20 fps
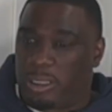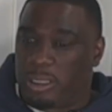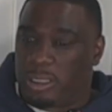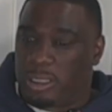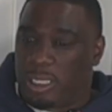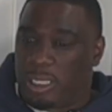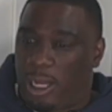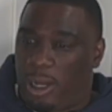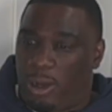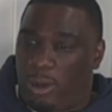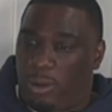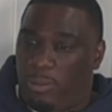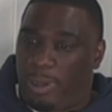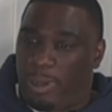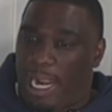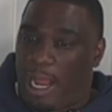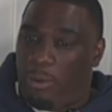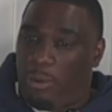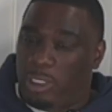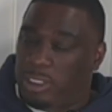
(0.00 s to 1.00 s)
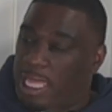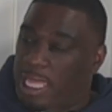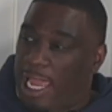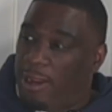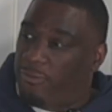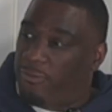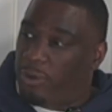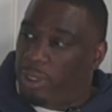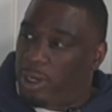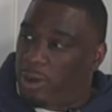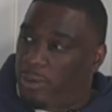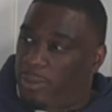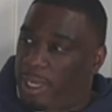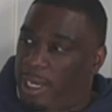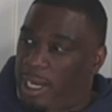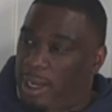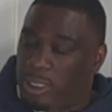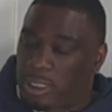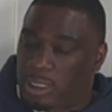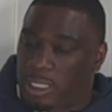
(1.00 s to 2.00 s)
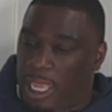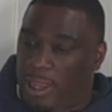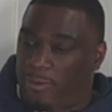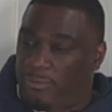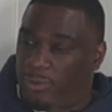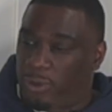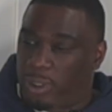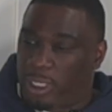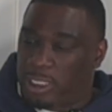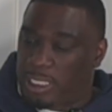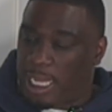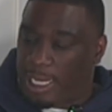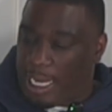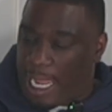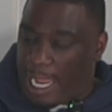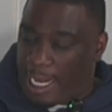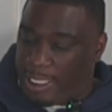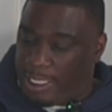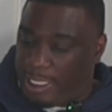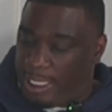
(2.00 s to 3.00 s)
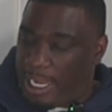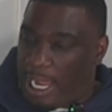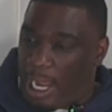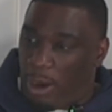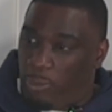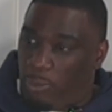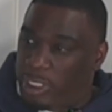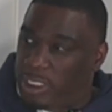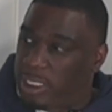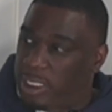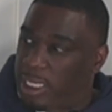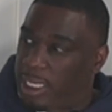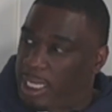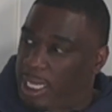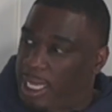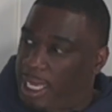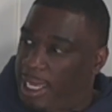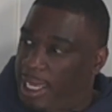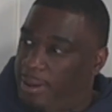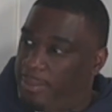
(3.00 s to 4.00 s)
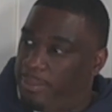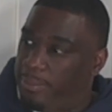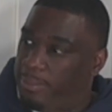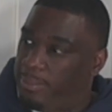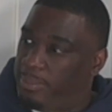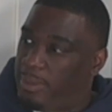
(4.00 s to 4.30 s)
So, but I was thankful, though, man. I was thankful because I went to the camp.